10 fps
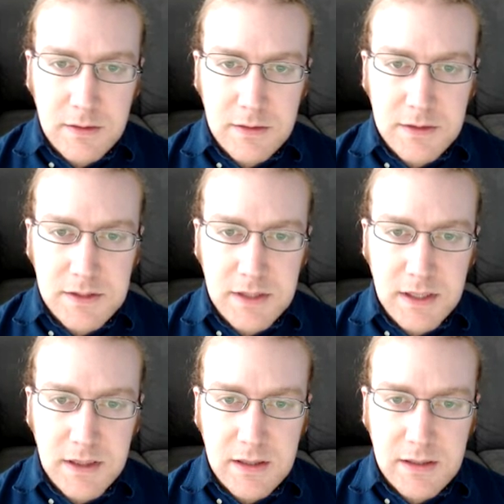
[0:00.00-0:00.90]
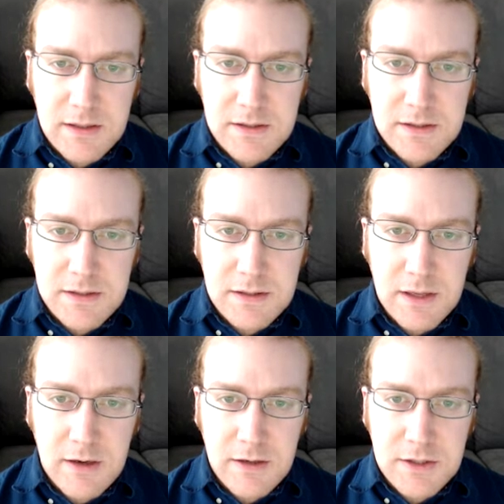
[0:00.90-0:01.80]
Just like this.
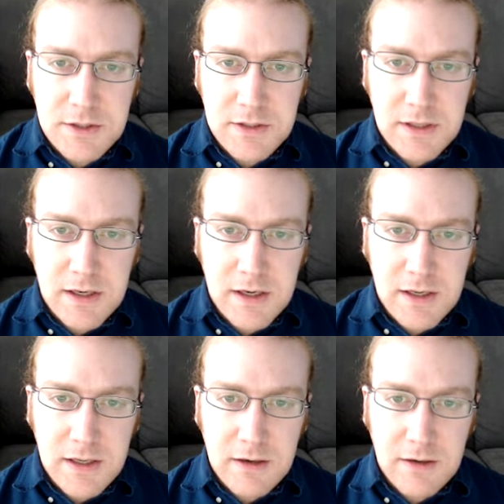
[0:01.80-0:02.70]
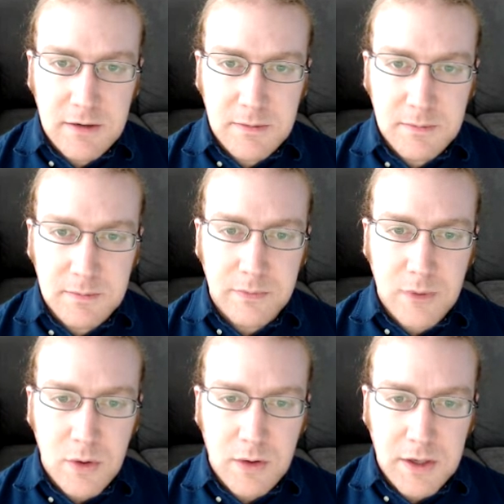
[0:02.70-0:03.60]
Now he should cut here.
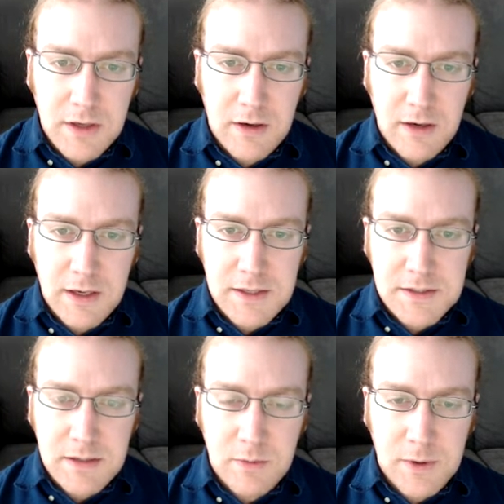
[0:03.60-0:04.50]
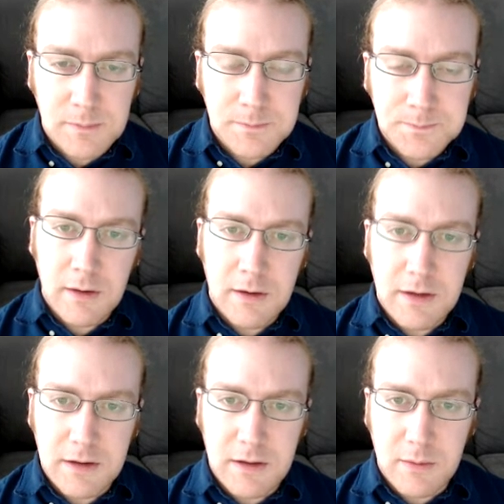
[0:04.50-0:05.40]
Or here, I guess, either one. I
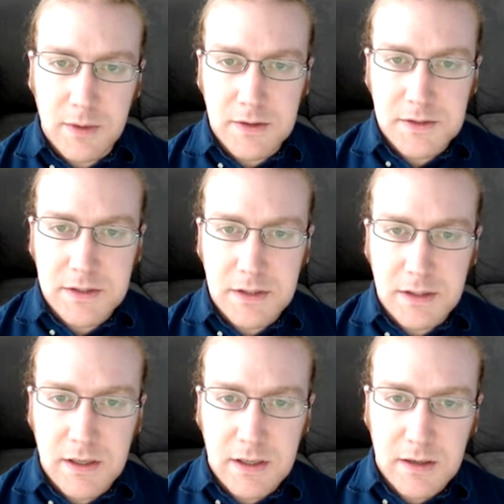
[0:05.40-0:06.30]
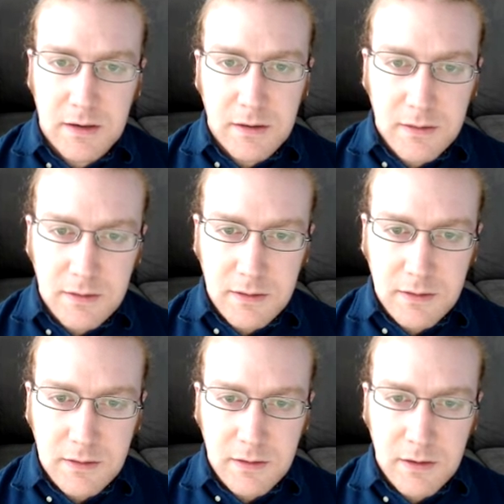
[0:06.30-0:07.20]
think that one is to cut here.
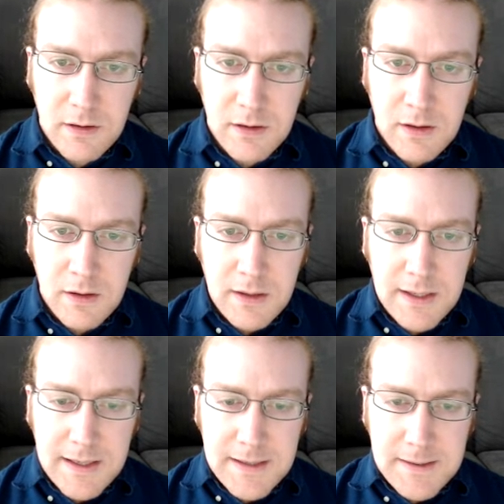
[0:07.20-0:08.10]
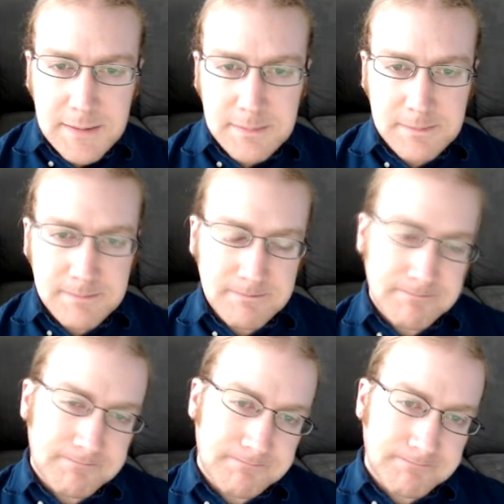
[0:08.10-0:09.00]
I
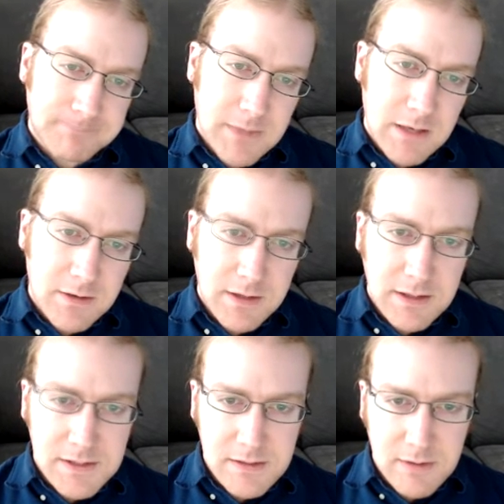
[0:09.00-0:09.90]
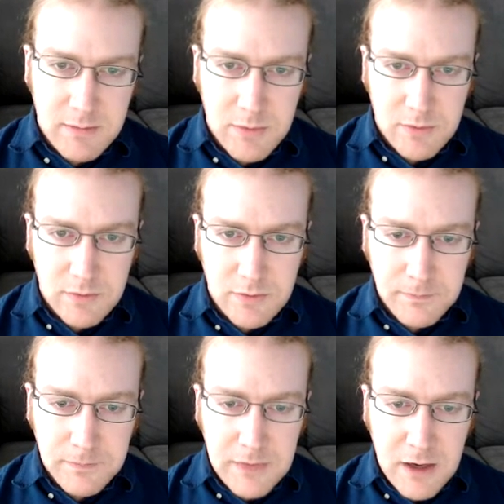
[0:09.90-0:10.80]
don't think that's the right move.
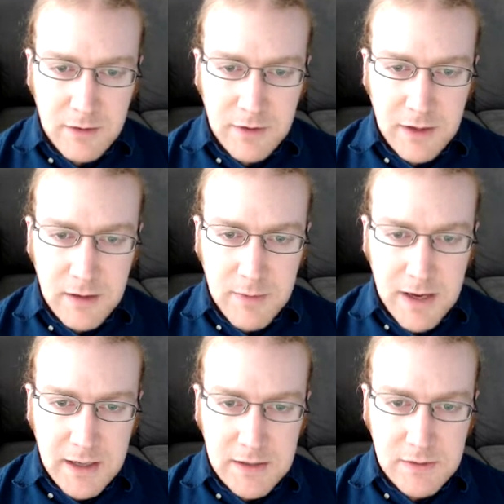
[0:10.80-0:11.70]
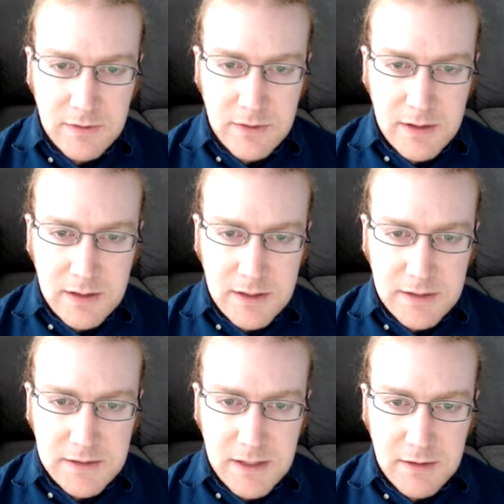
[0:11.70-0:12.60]
Now if I come back and do
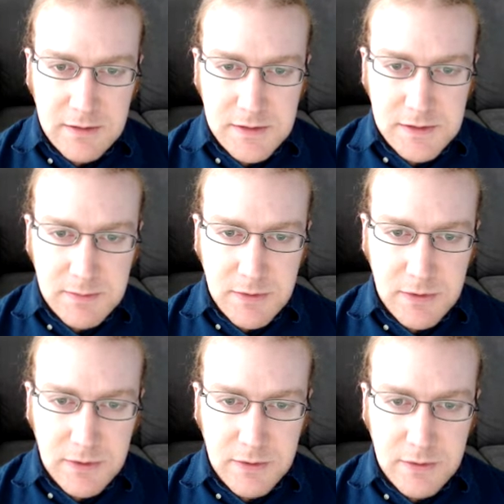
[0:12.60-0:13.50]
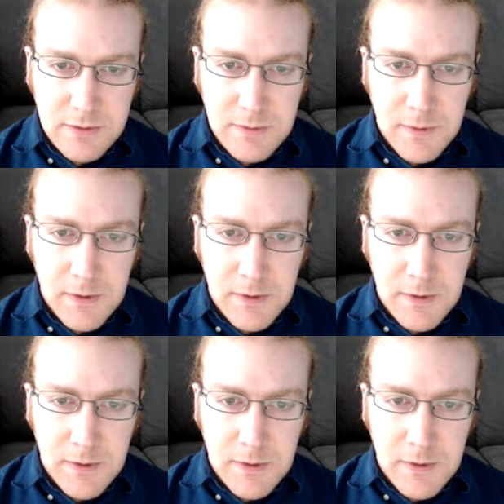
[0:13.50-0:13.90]
this, now there's this poke through